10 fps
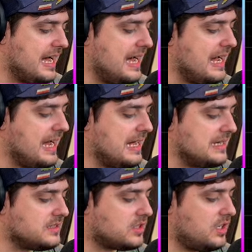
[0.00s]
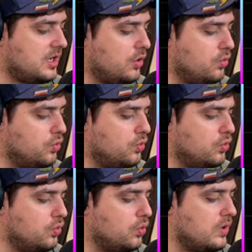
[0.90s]
and
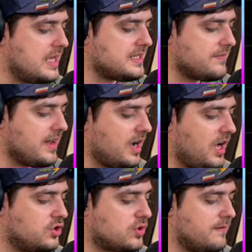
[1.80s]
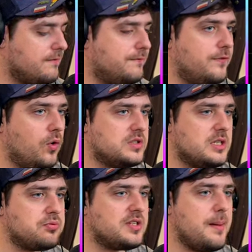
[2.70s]
ooh, let's have our one hundred
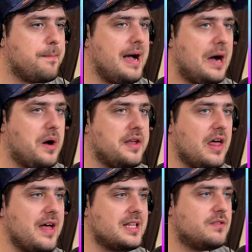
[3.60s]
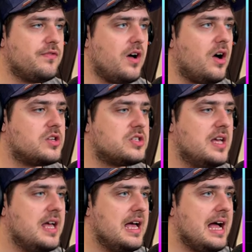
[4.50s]
forty percent power. Now that's fast.
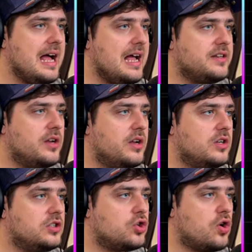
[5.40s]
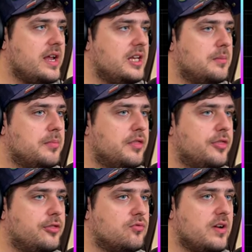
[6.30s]
And train number
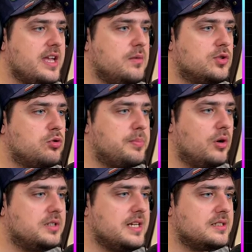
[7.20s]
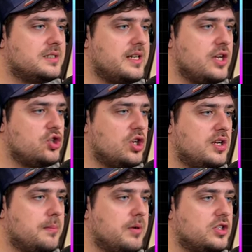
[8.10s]
three, which will be on destination
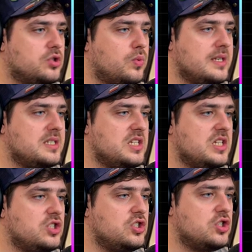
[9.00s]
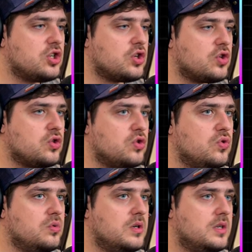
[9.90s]
number
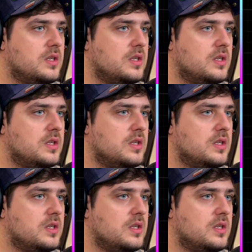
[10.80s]
twenty-two.